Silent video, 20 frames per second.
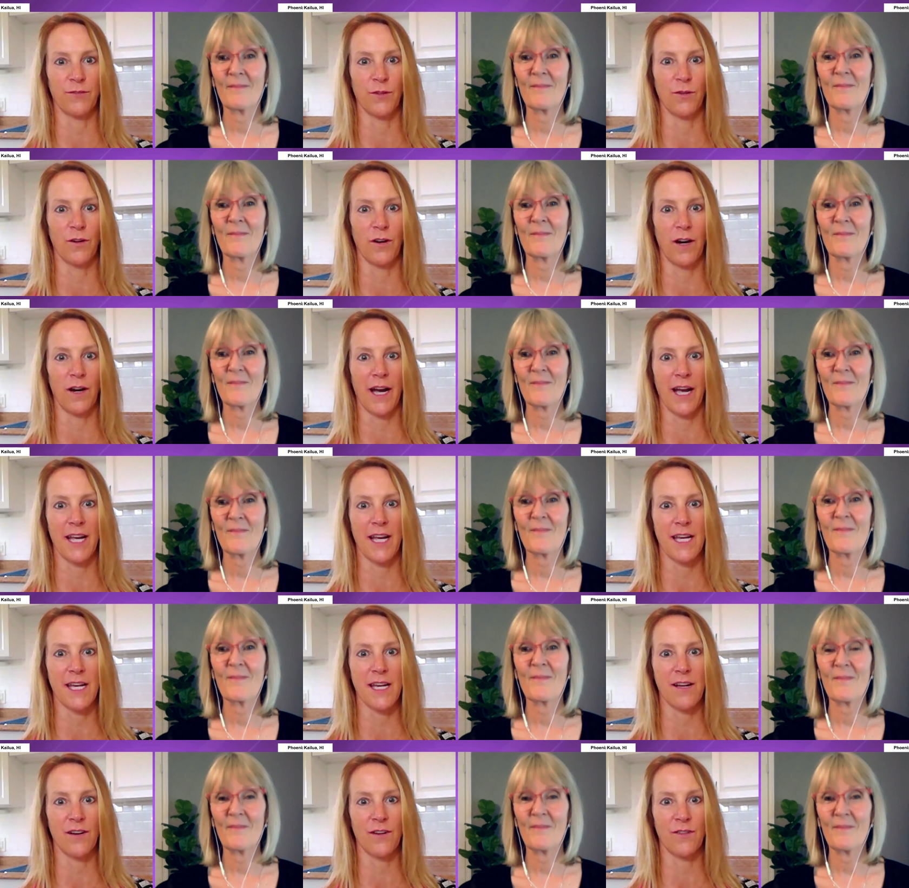Speaker 1: floor? I
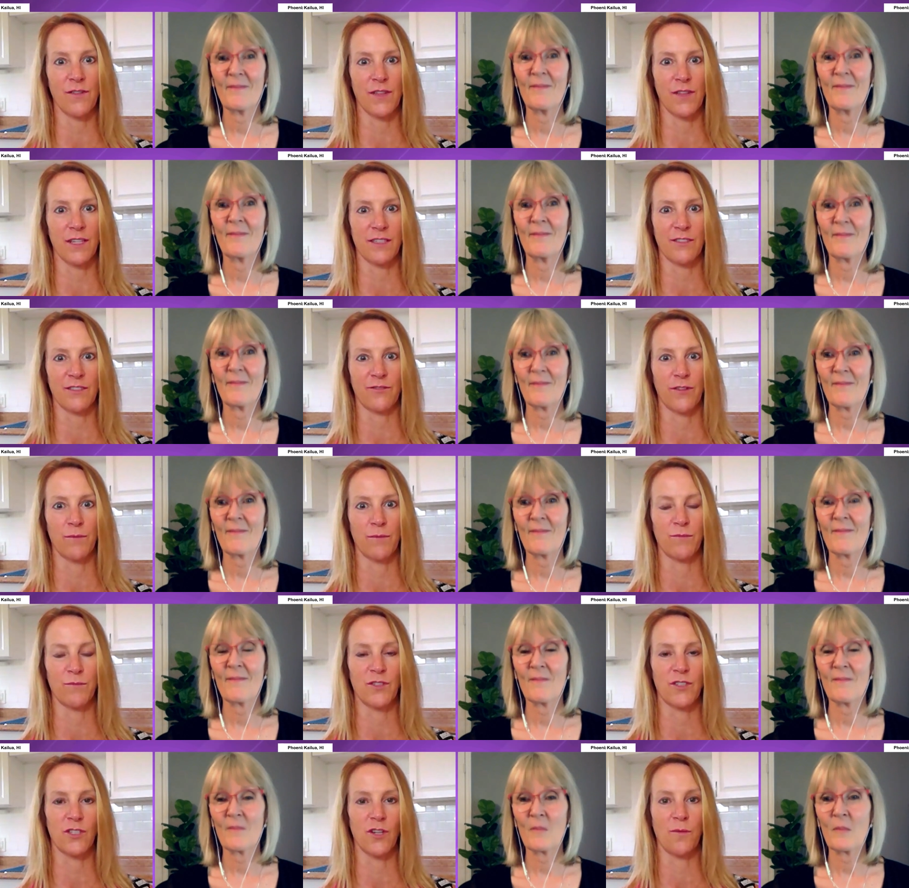hear this from
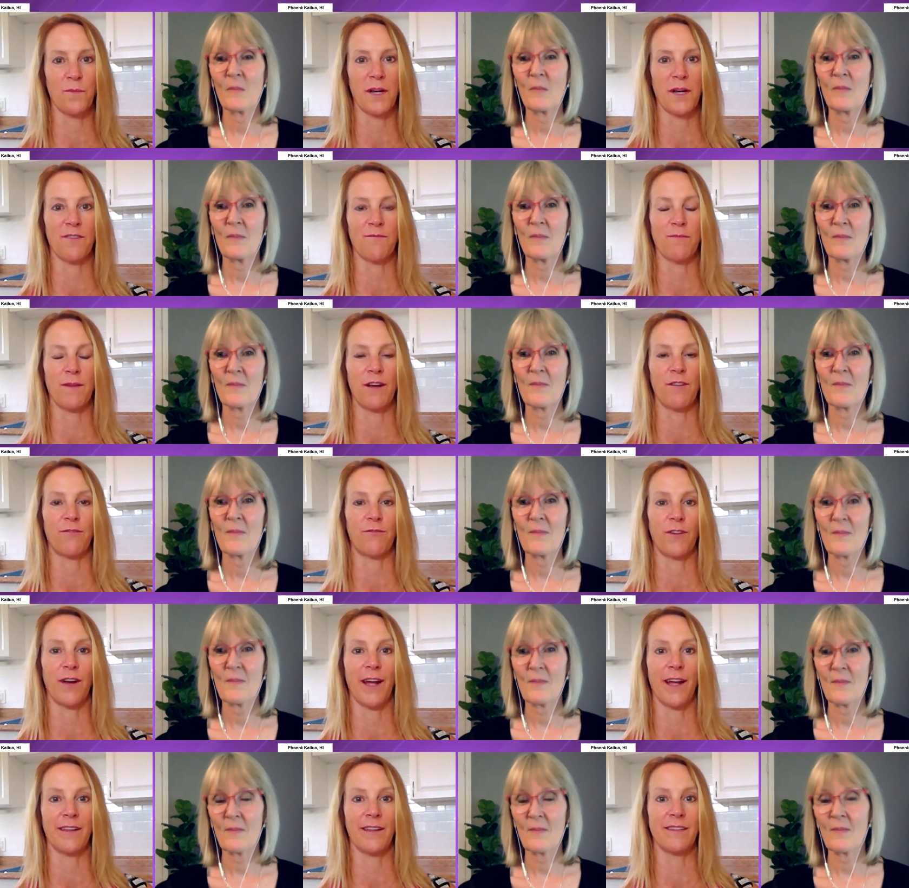so many of my
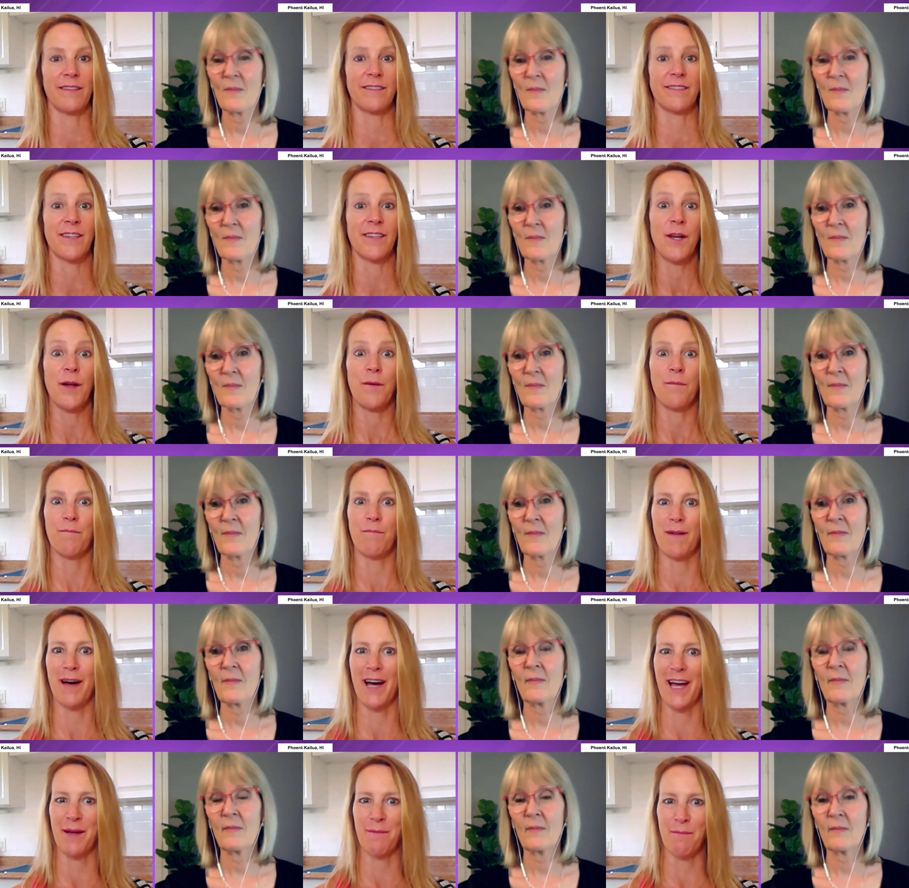friends,
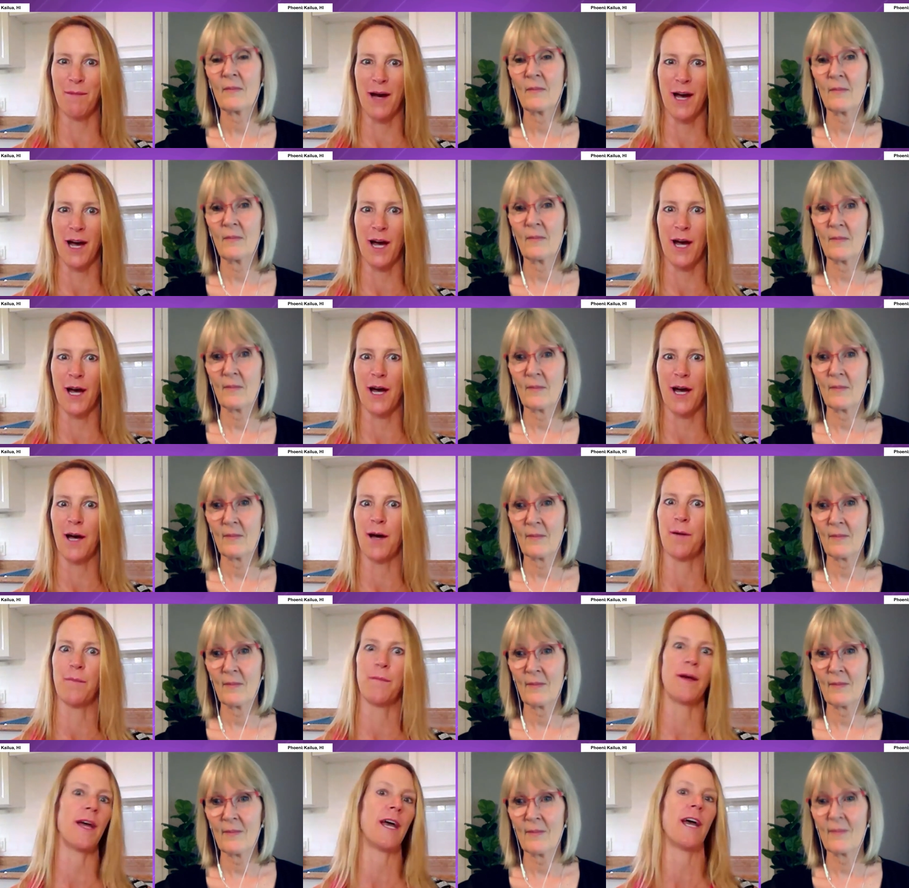my
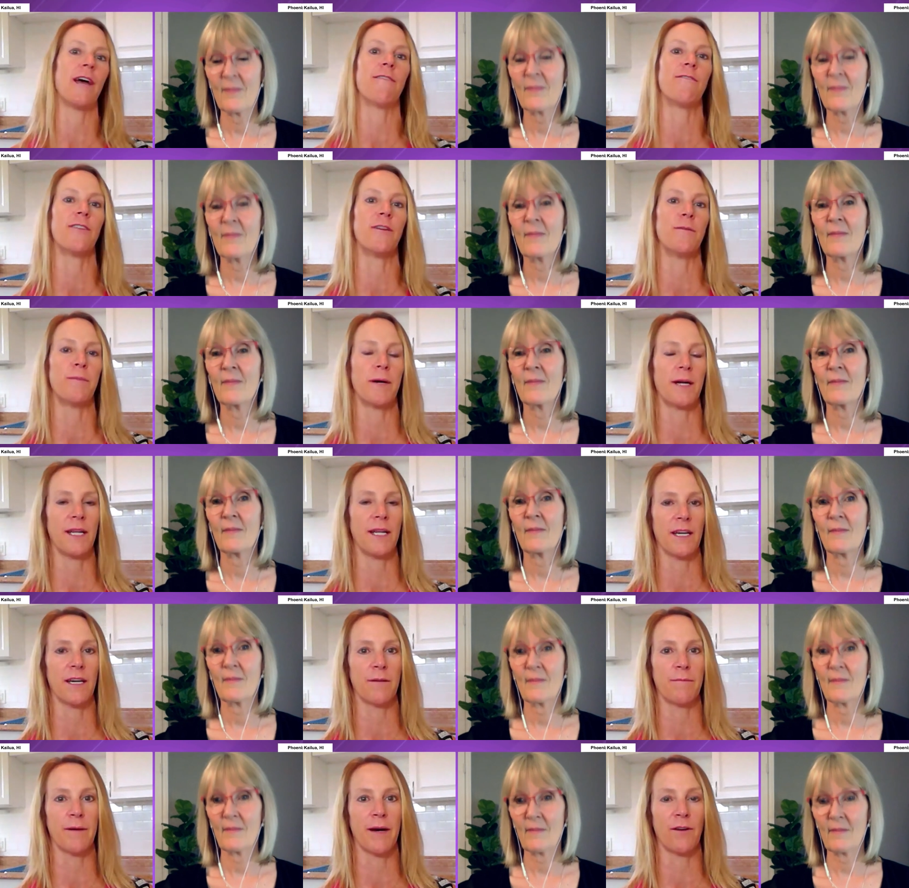mom, everybody
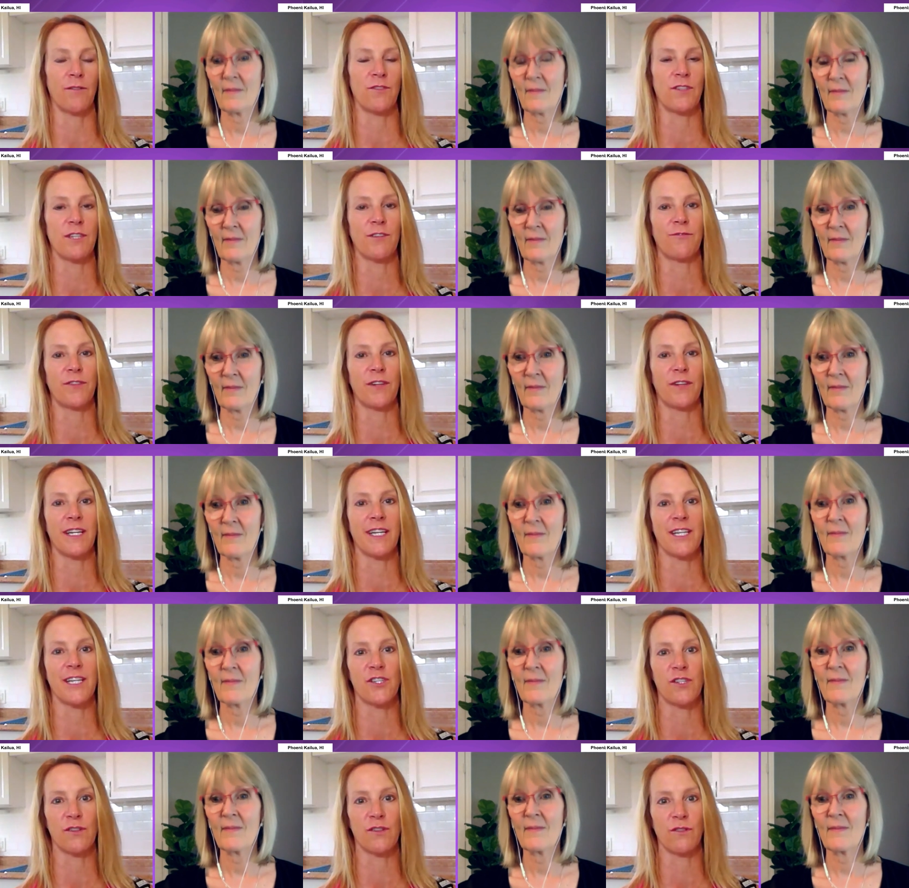about different
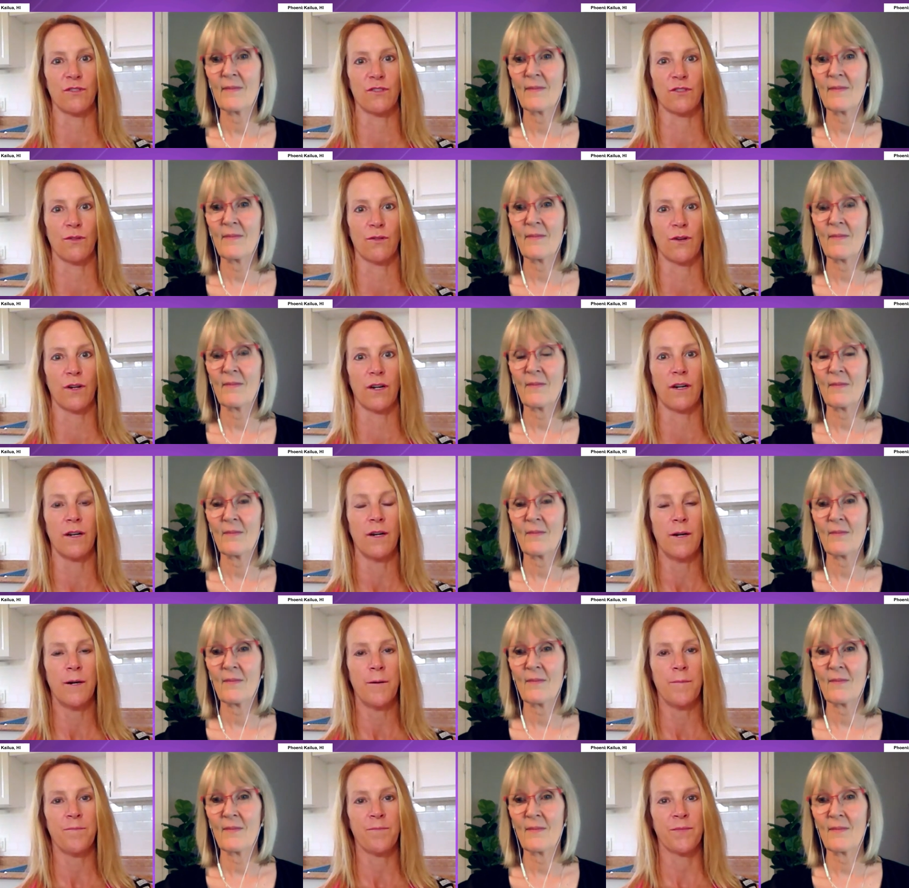issues or
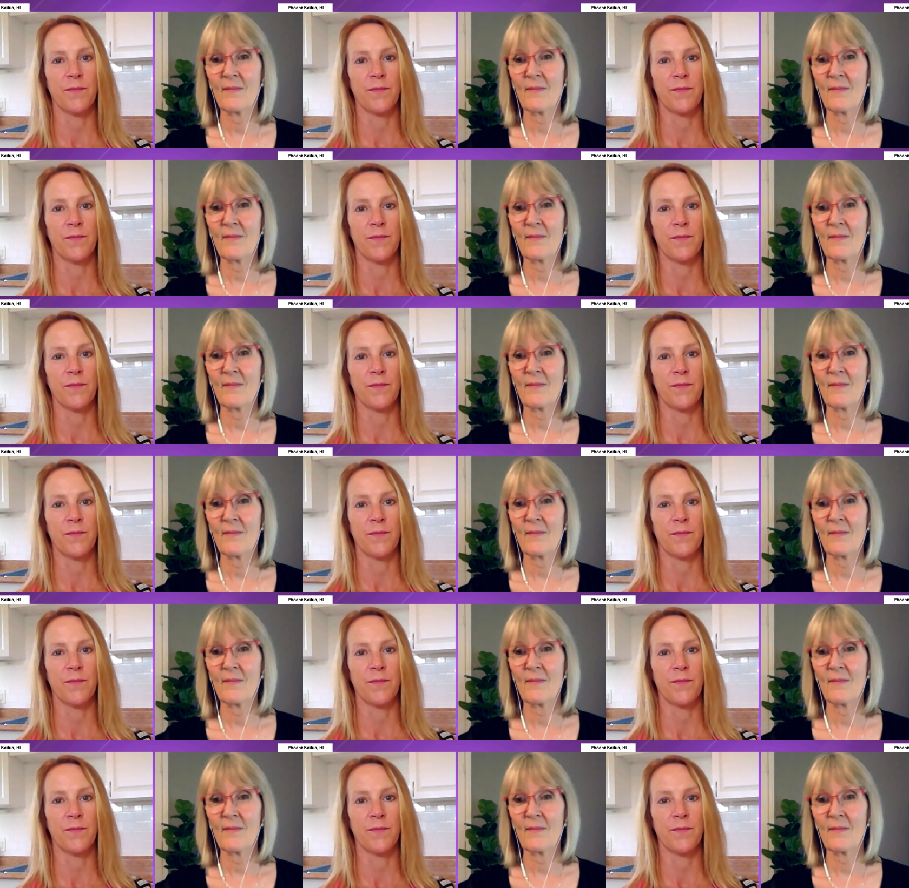